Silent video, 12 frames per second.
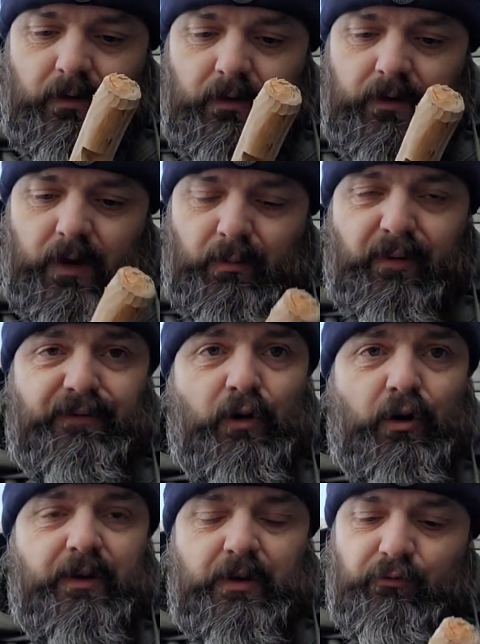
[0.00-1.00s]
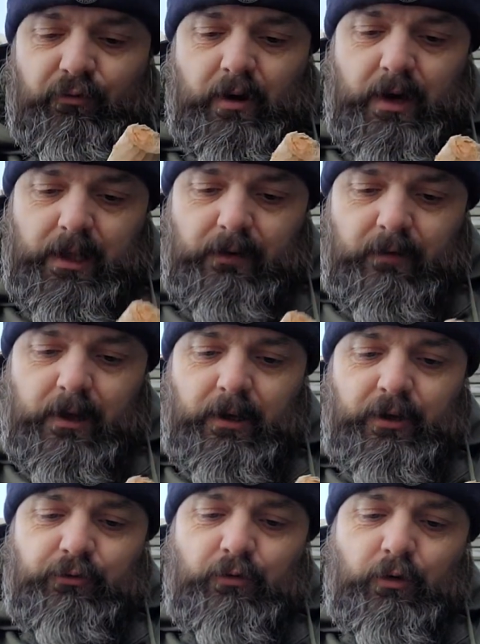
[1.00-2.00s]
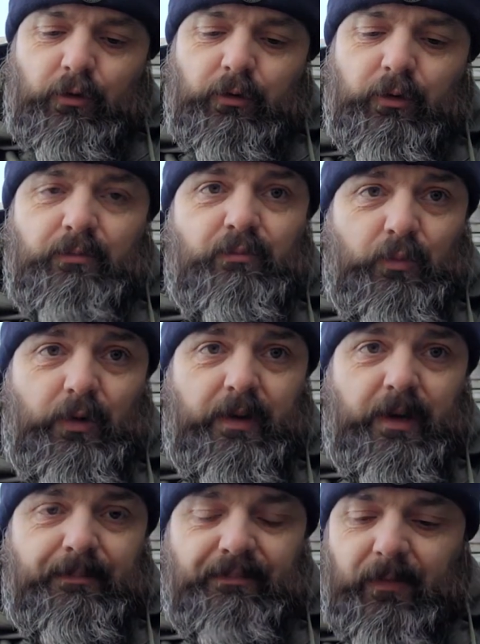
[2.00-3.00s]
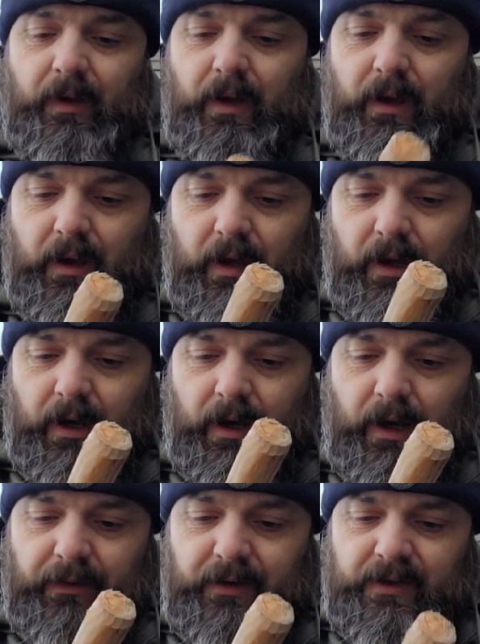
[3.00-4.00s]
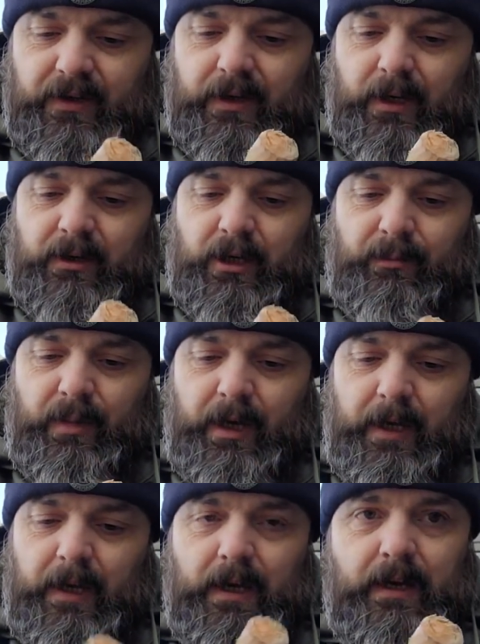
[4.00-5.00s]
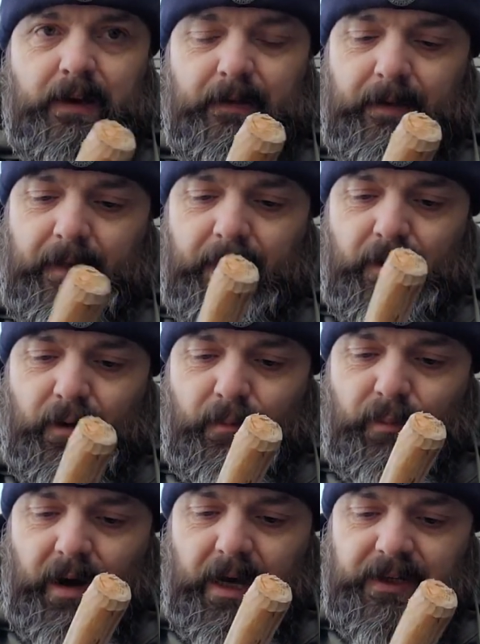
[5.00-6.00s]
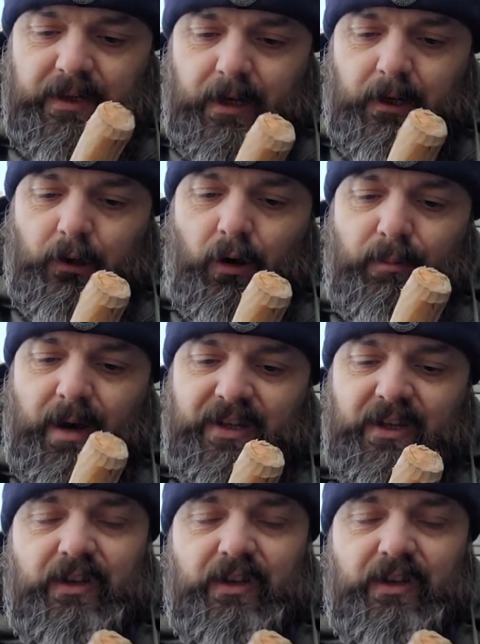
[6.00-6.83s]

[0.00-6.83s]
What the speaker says: So before, this really struggled with it, and this seems to be biting a lot better